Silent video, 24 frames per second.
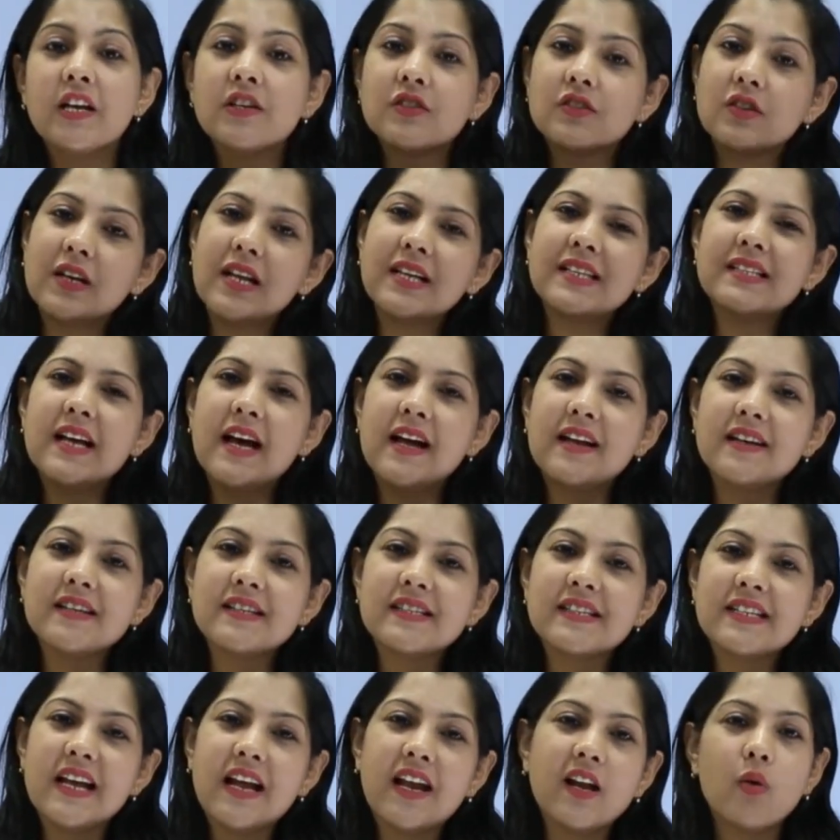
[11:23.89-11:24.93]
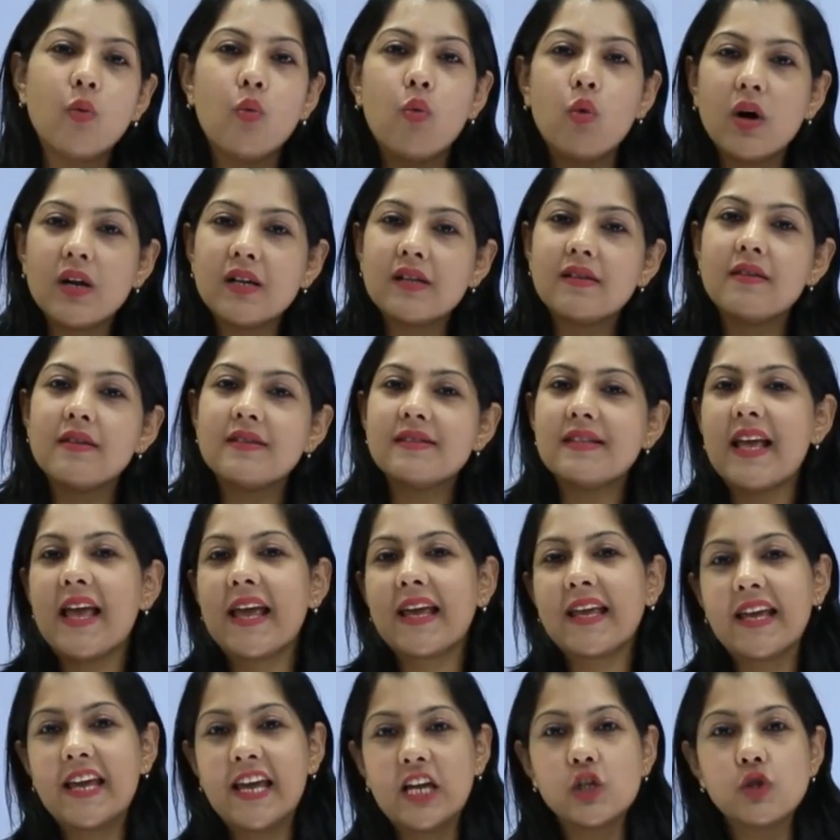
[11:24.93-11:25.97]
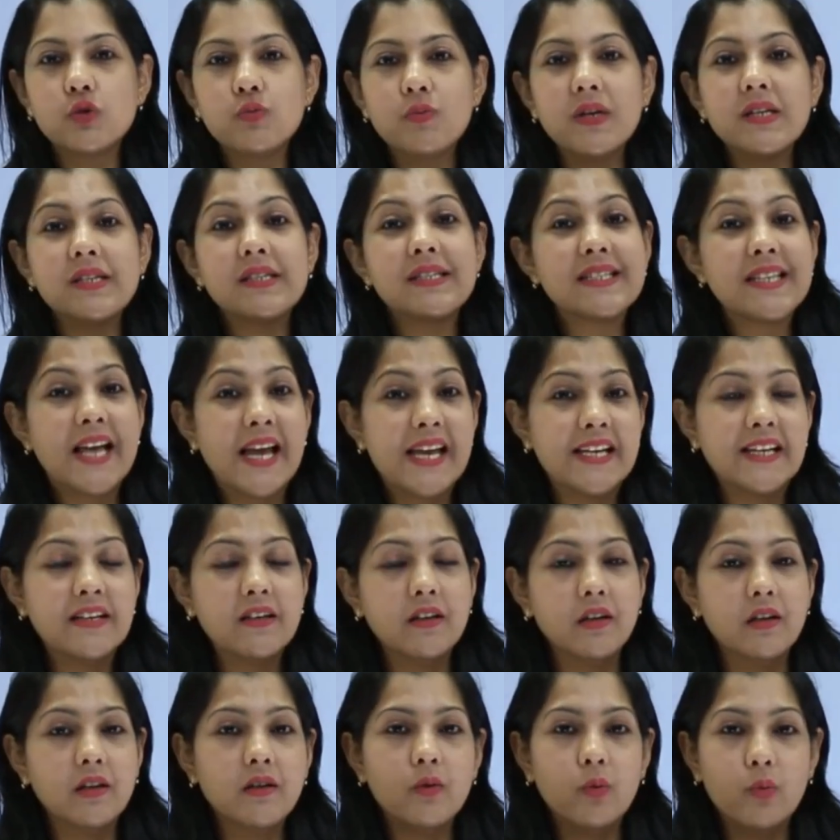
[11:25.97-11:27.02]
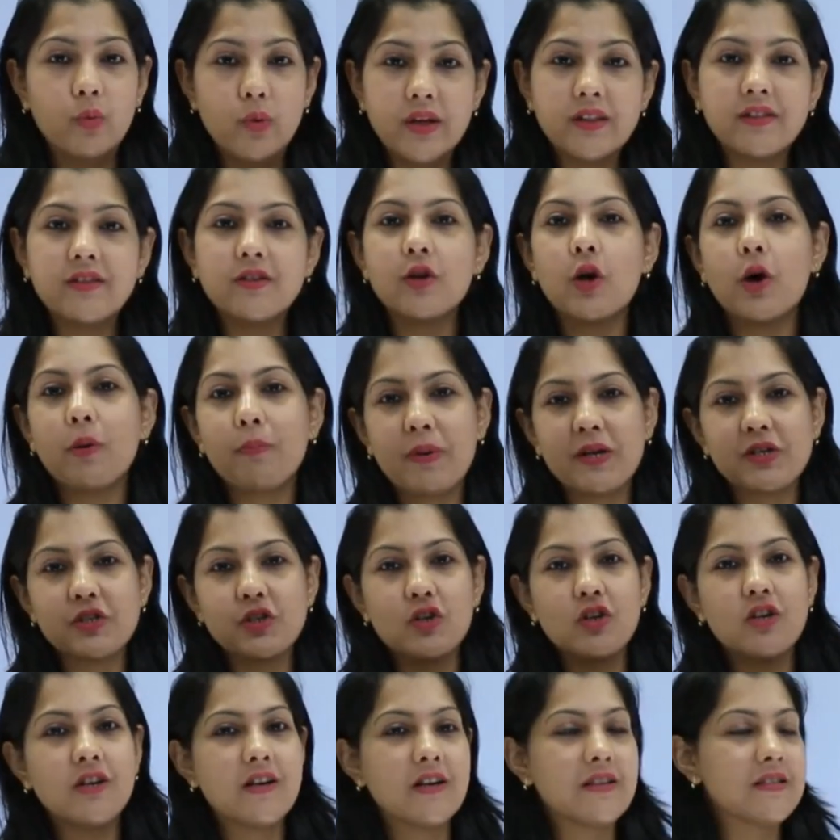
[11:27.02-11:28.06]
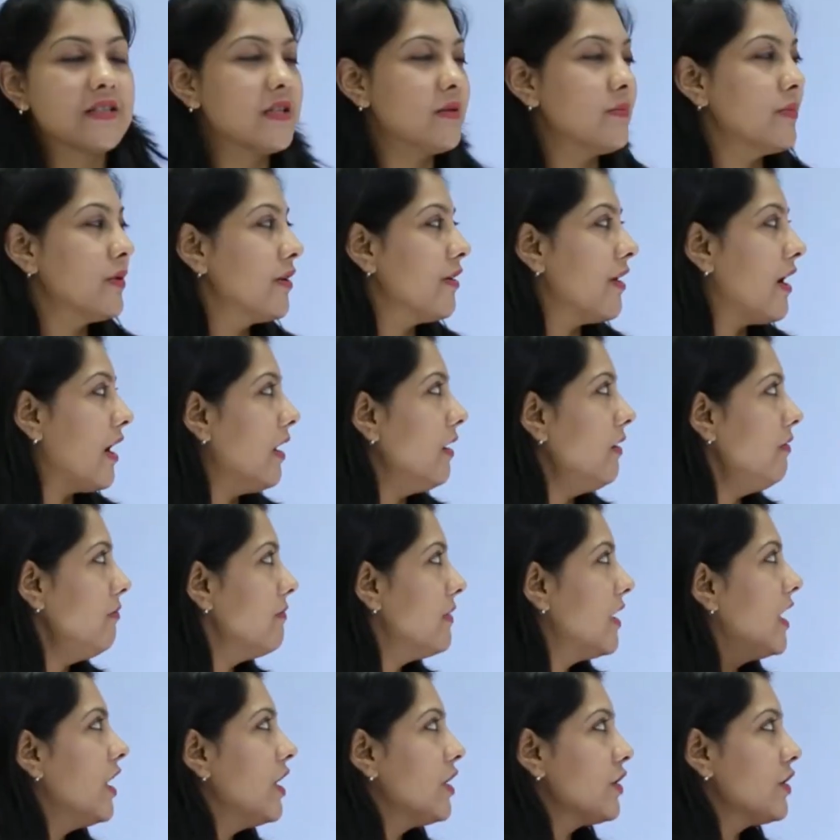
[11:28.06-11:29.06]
So let's understand what this engagement cycle with your particular customer are.